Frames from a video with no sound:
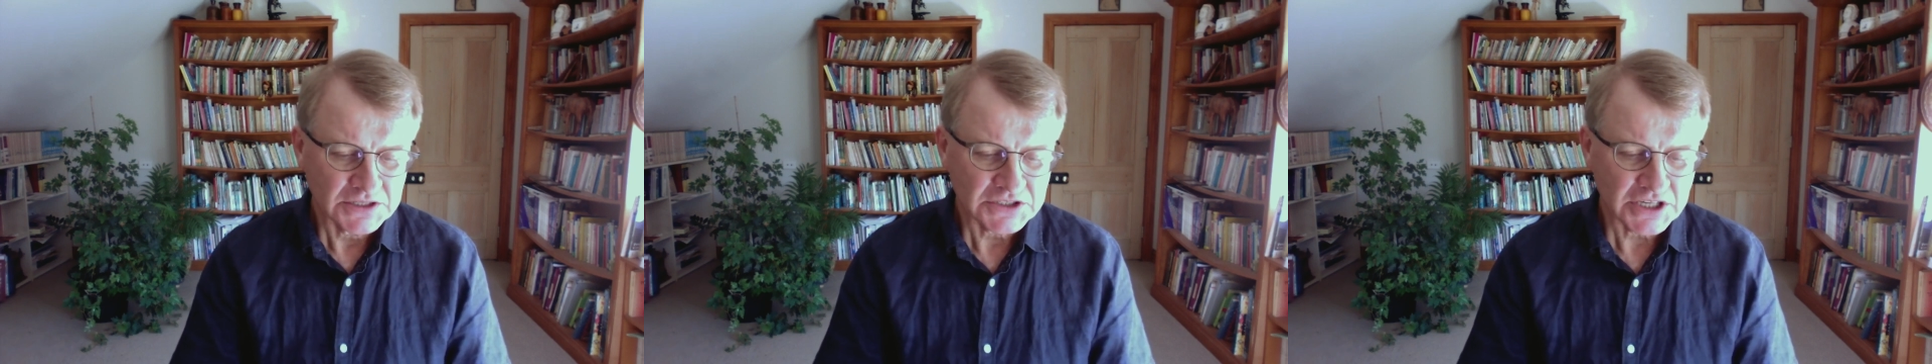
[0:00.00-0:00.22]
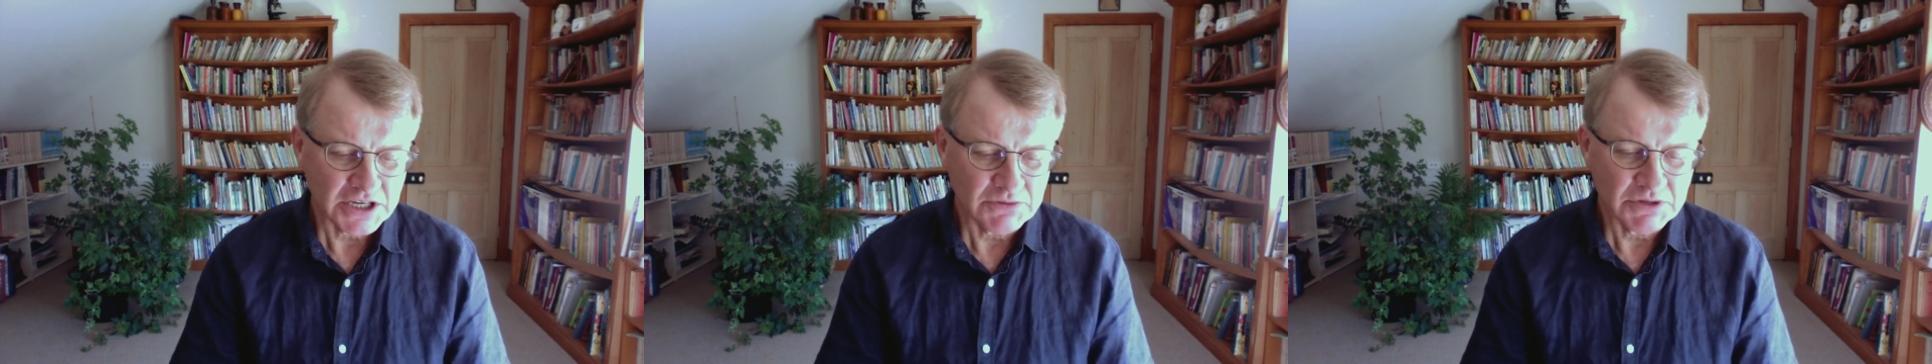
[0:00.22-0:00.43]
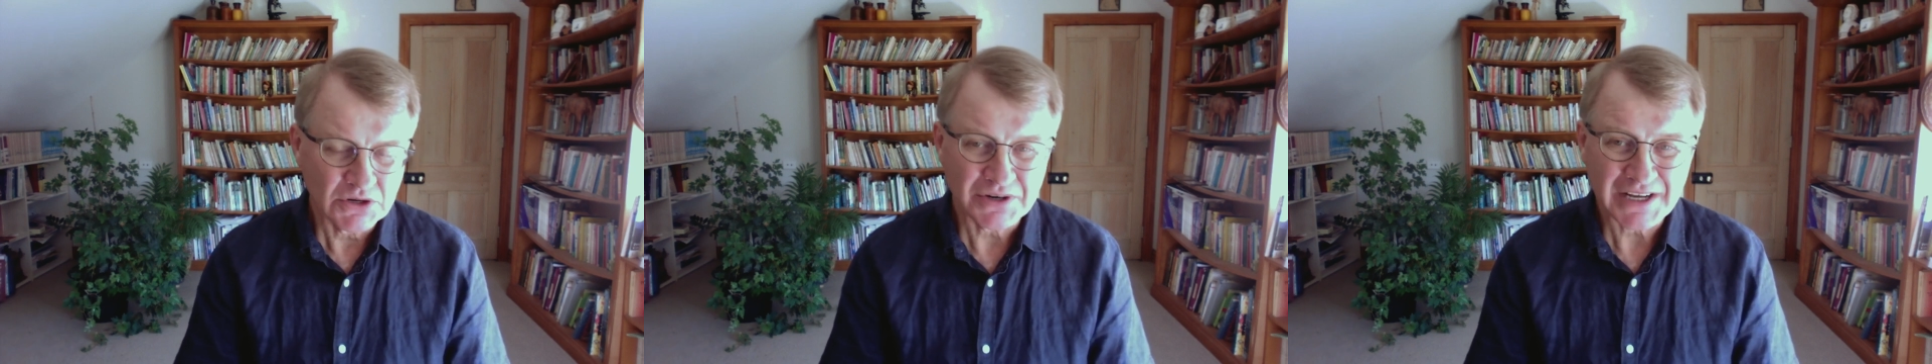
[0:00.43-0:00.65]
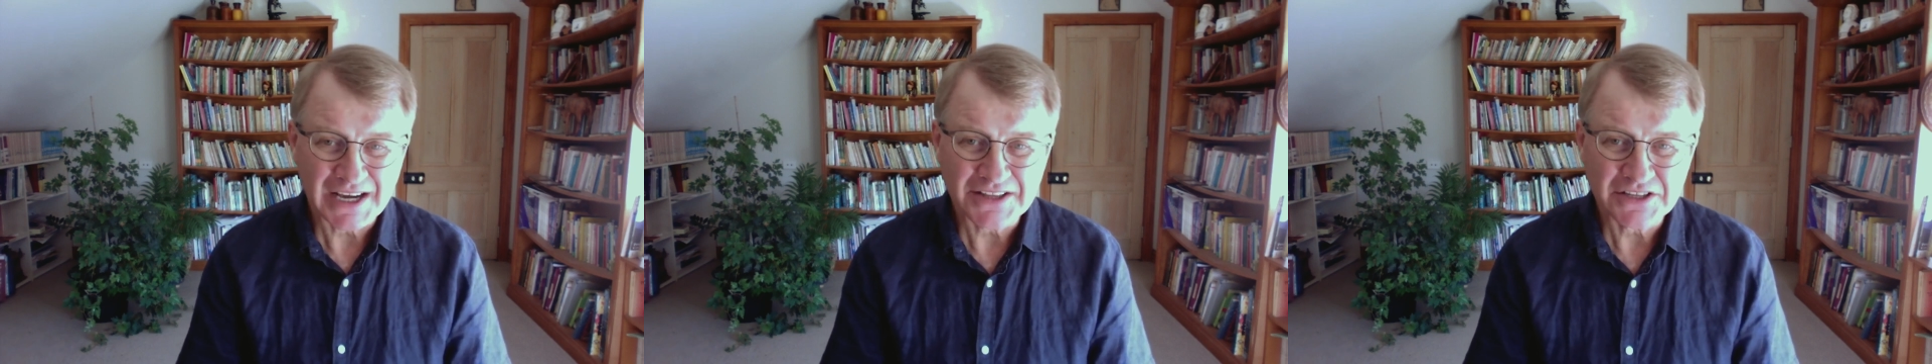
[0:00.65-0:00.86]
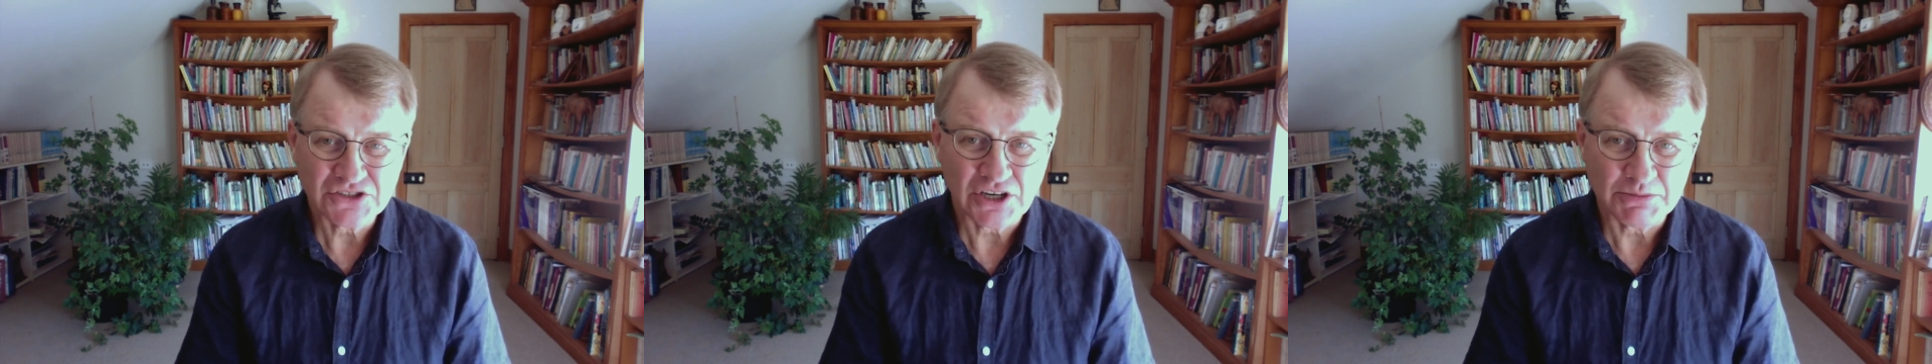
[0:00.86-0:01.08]
So we've got
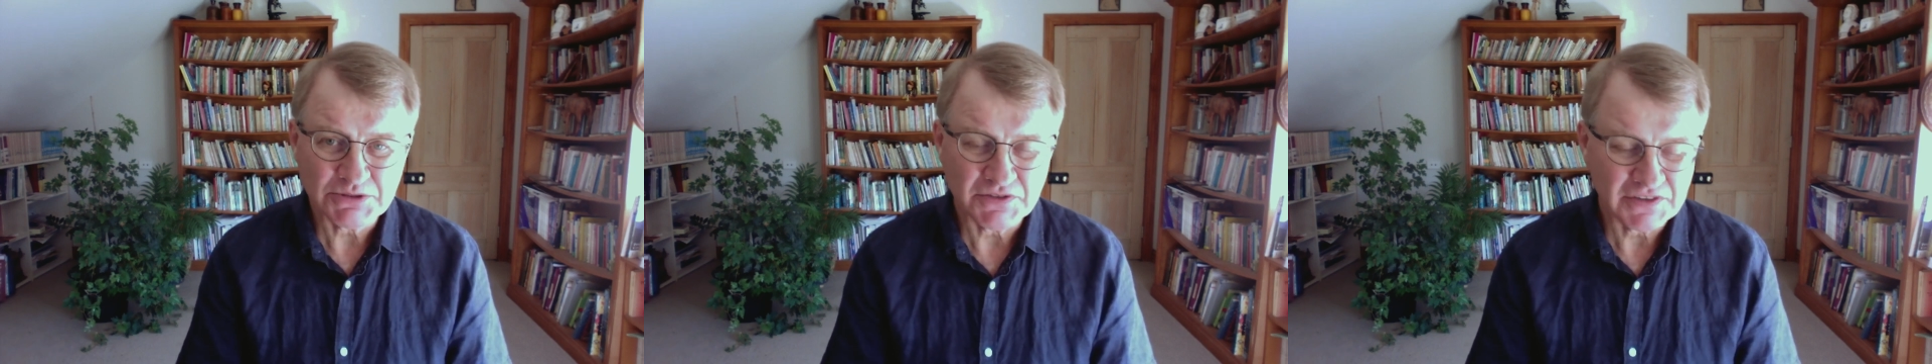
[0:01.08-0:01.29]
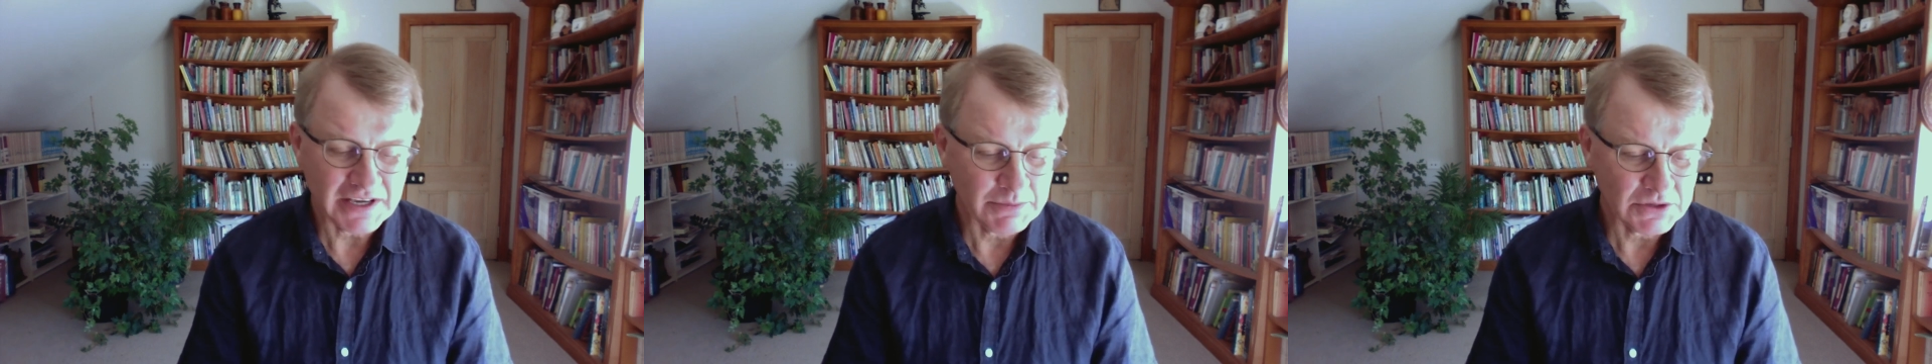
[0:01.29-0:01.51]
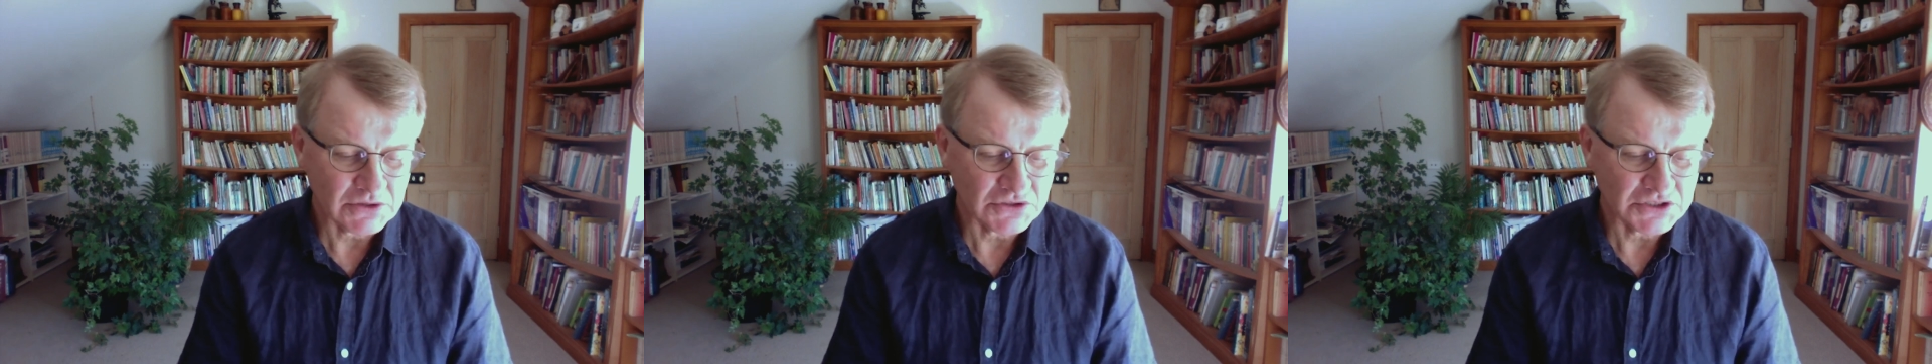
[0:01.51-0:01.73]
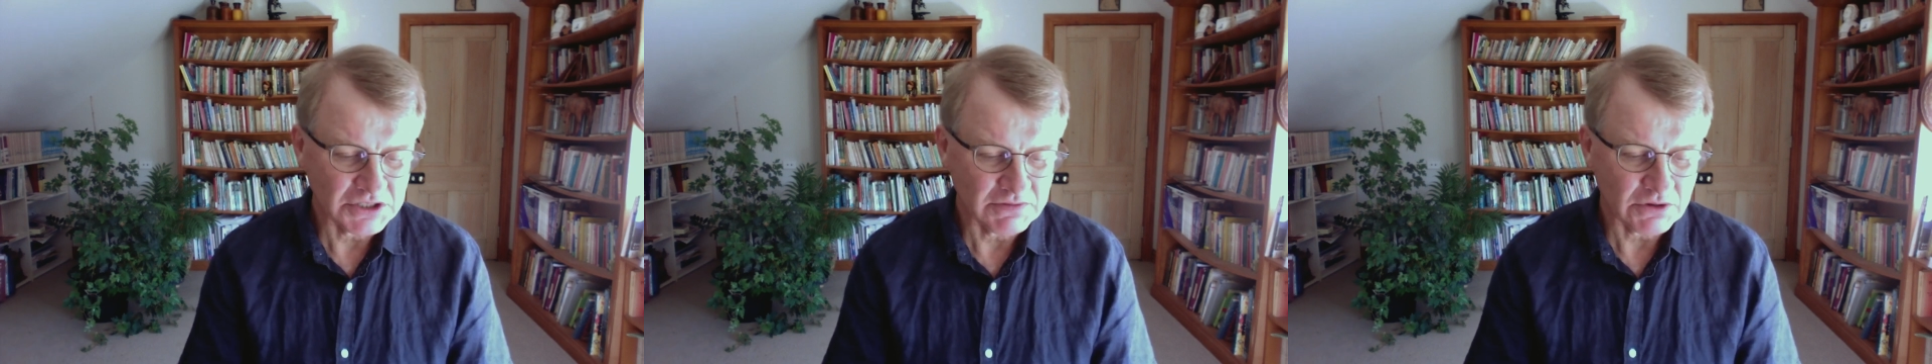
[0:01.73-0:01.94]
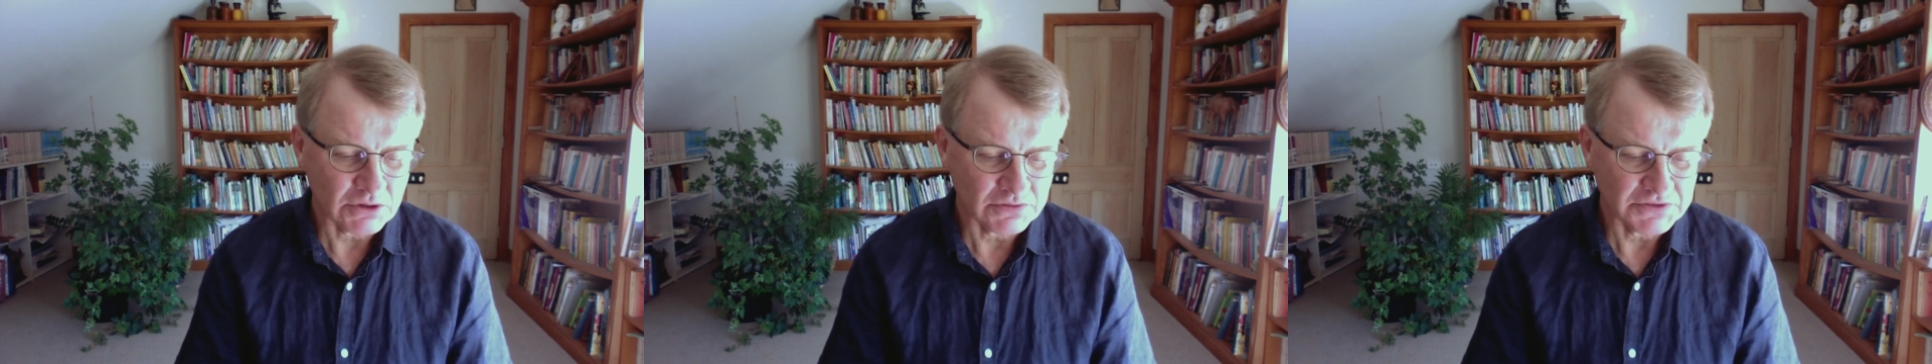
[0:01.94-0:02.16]
other types of chemicals
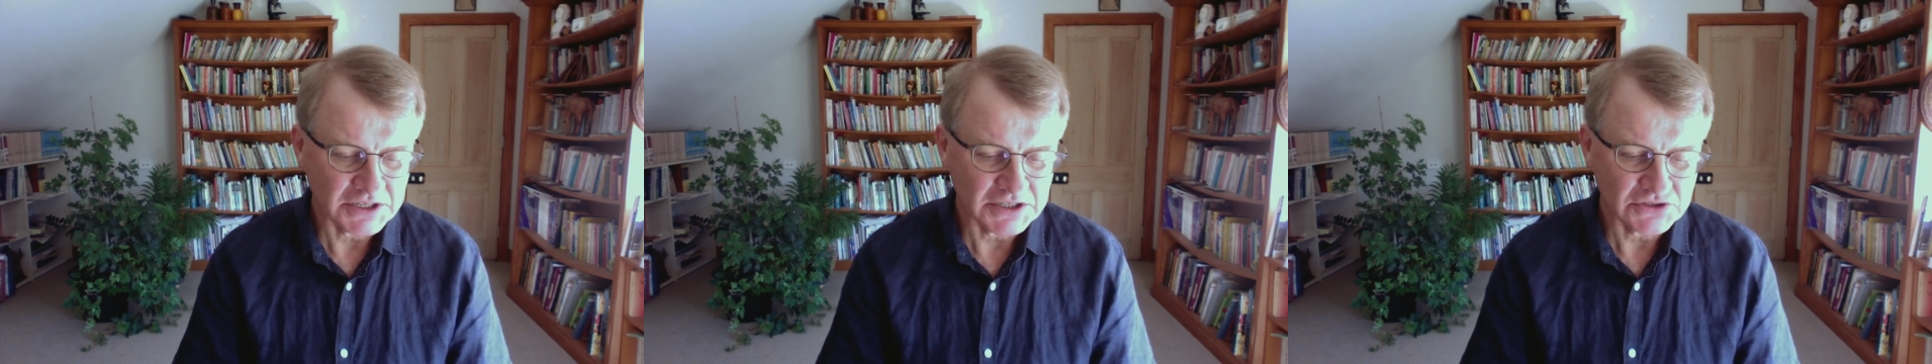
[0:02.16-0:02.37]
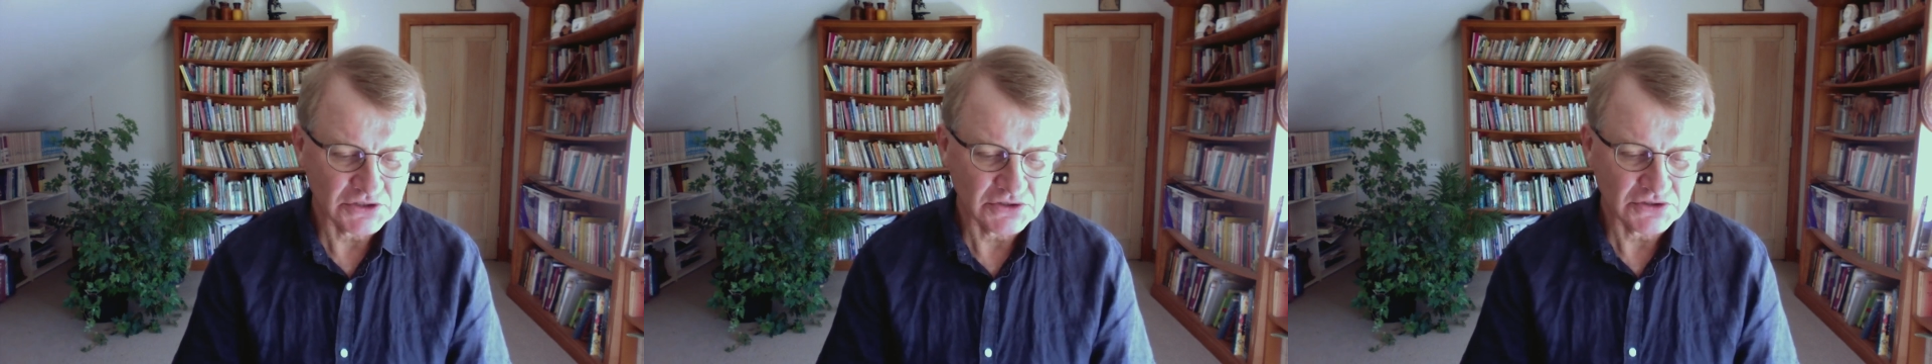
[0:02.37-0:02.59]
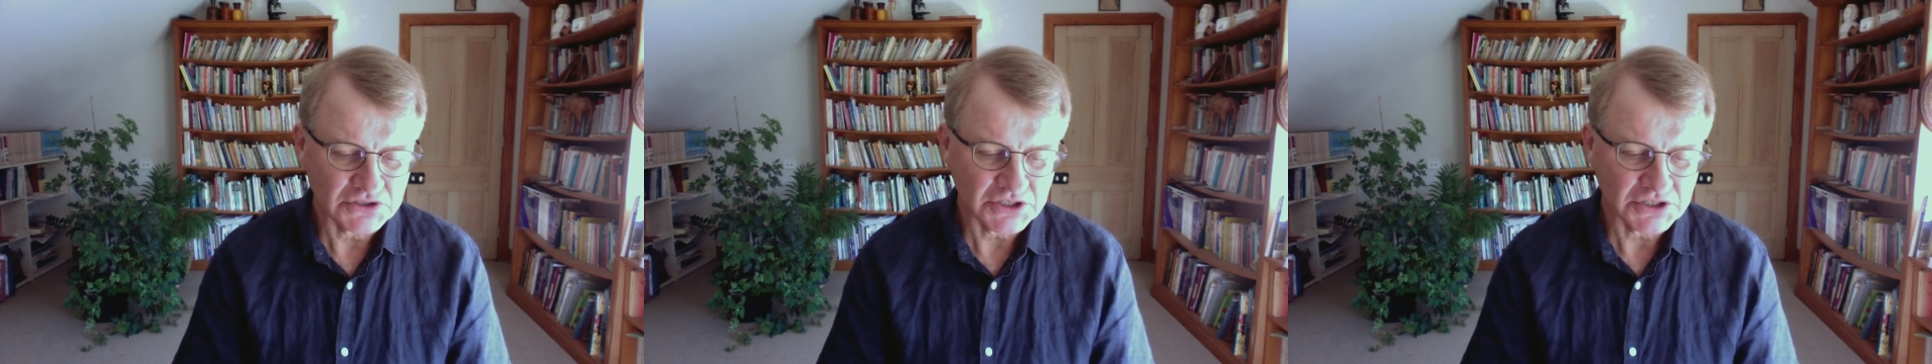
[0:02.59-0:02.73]
involved here too.